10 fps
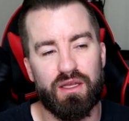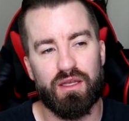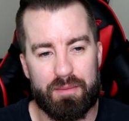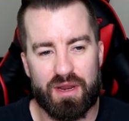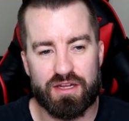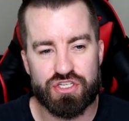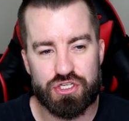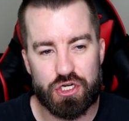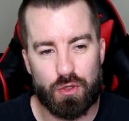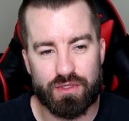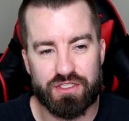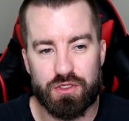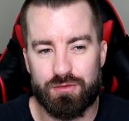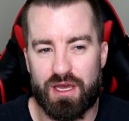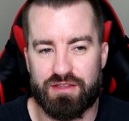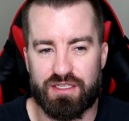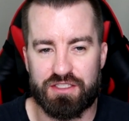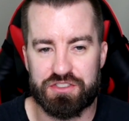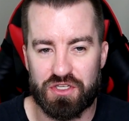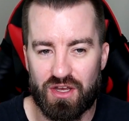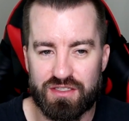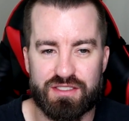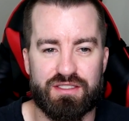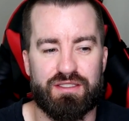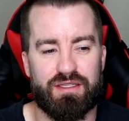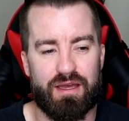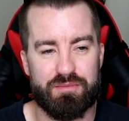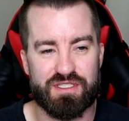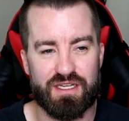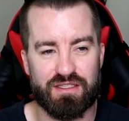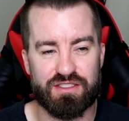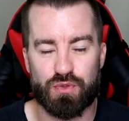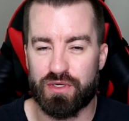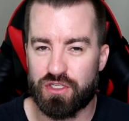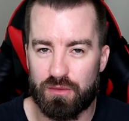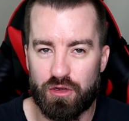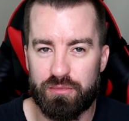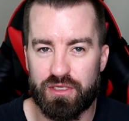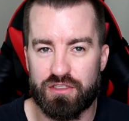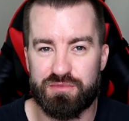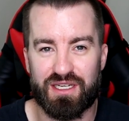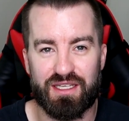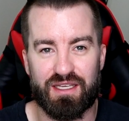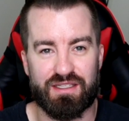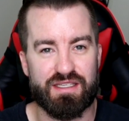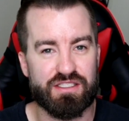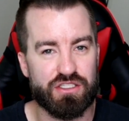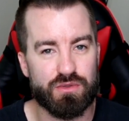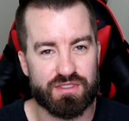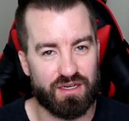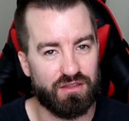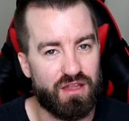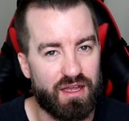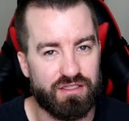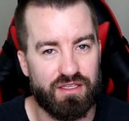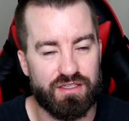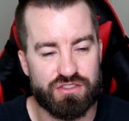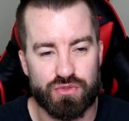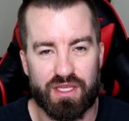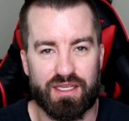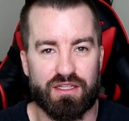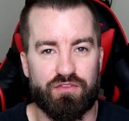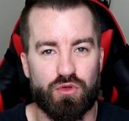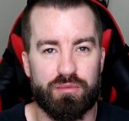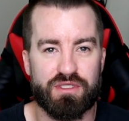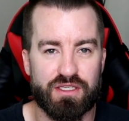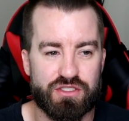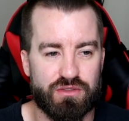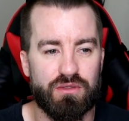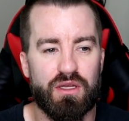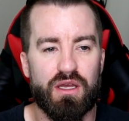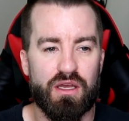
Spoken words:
I'm not sure what to do about the exhaust. I'm seeing these twin turbo builds, but again, the ECU is not unlocked yet, so you can't get the full potential.